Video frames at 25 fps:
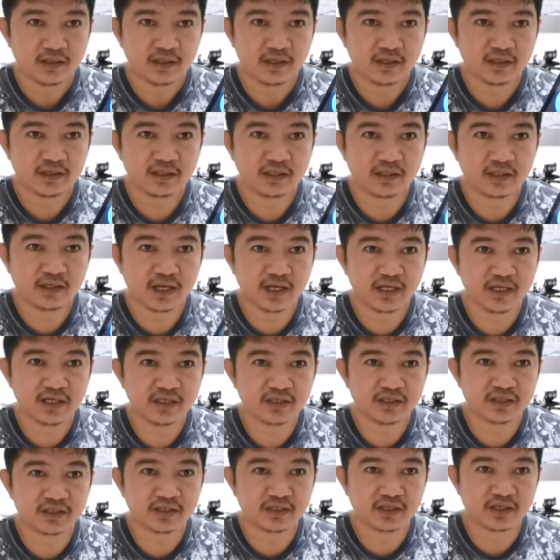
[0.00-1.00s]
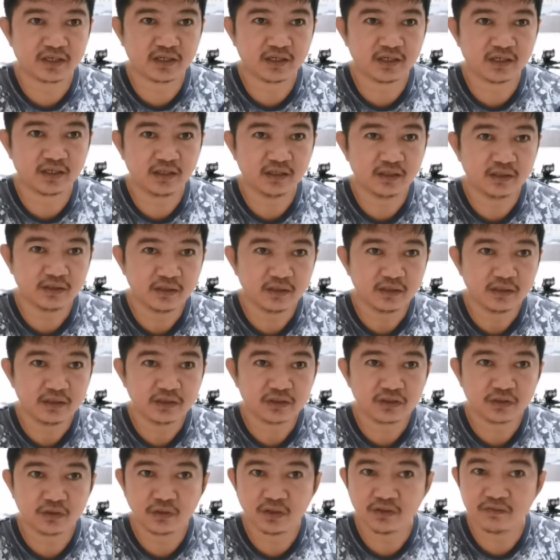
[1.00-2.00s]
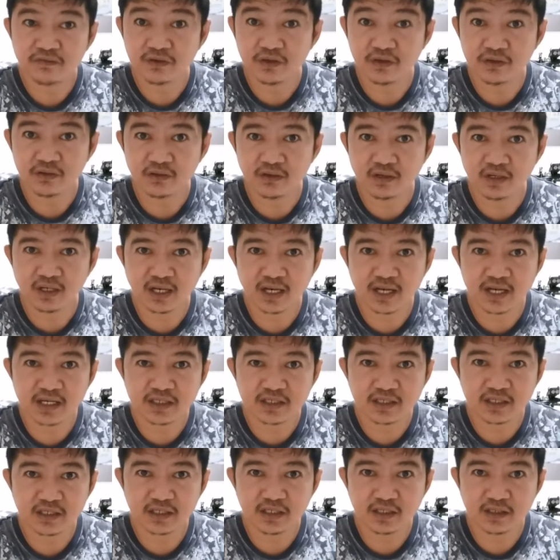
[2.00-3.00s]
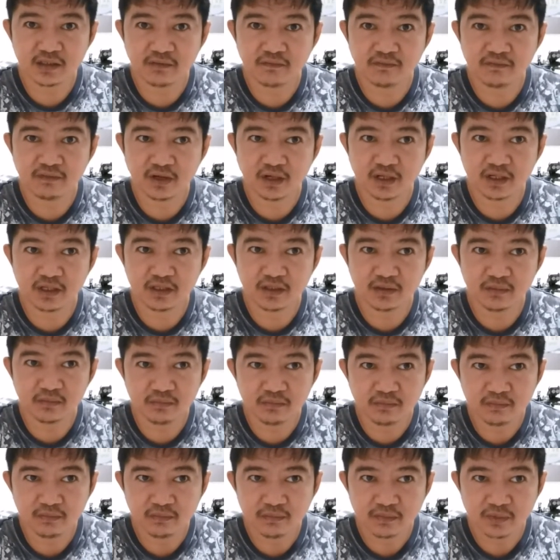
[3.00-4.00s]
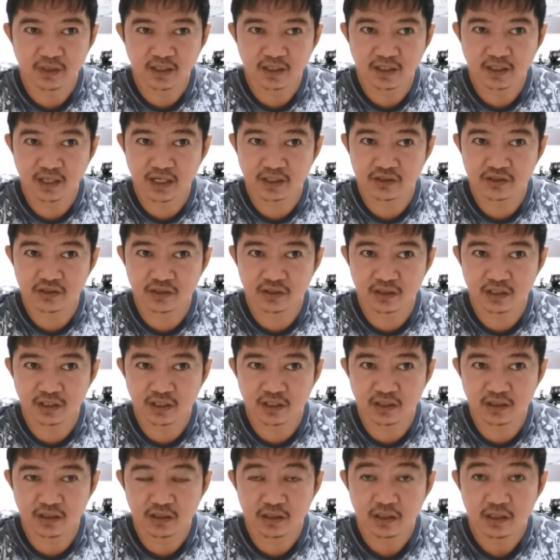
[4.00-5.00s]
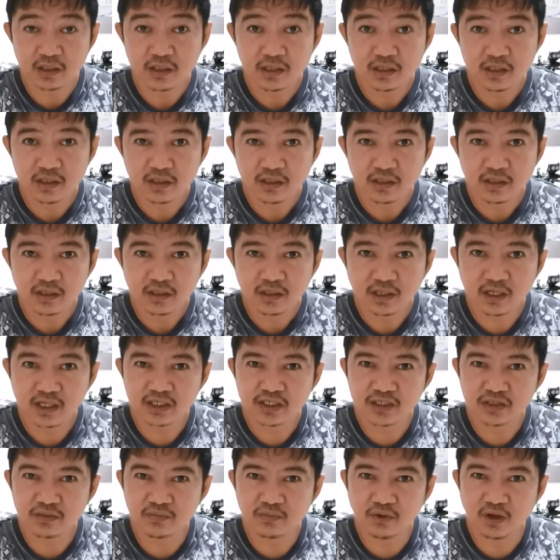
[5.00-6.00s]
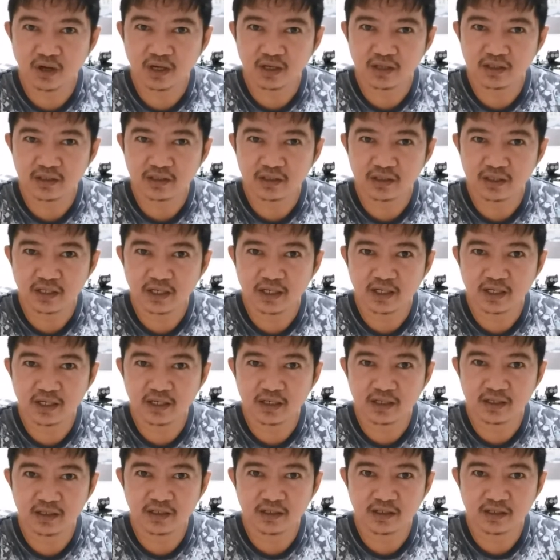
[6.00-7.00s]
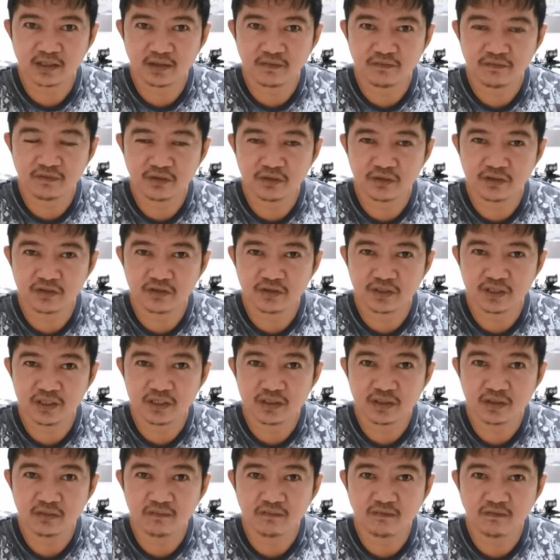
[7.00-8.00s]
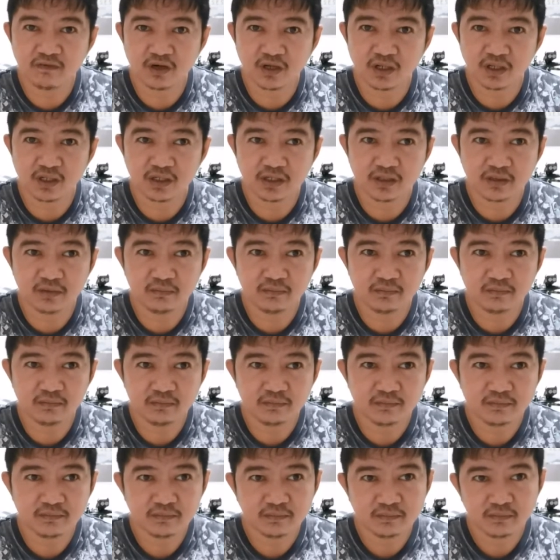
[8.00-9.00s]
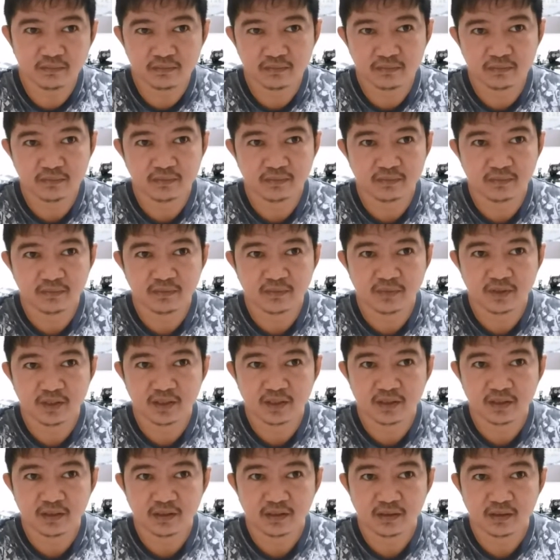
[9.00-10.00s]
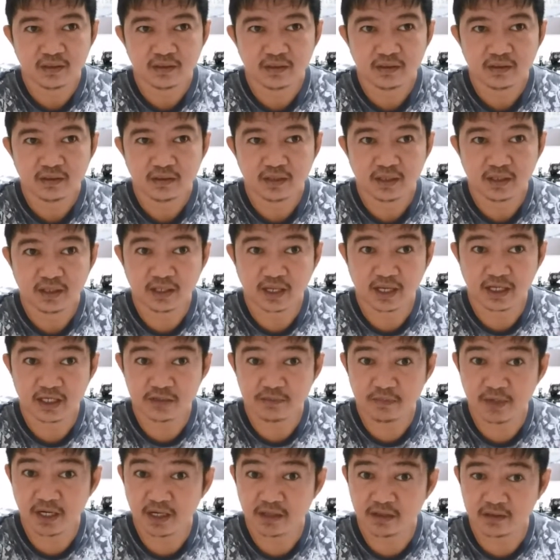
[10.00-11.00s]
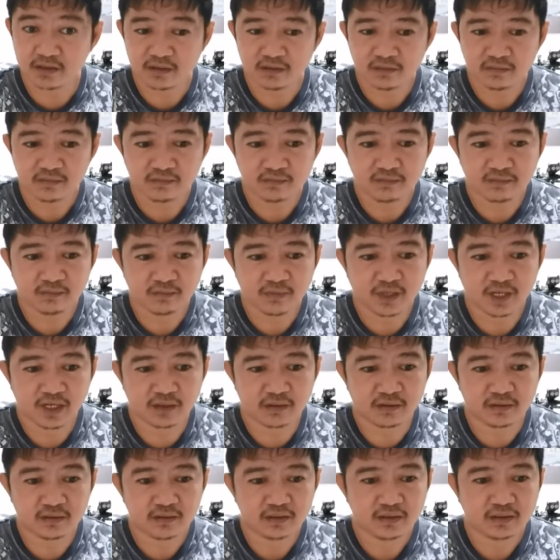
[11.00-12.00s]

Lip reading: is a nice circle. So if you lessen the volume, it actually gets smaller, and if you increase the volume, it gets bigger. There.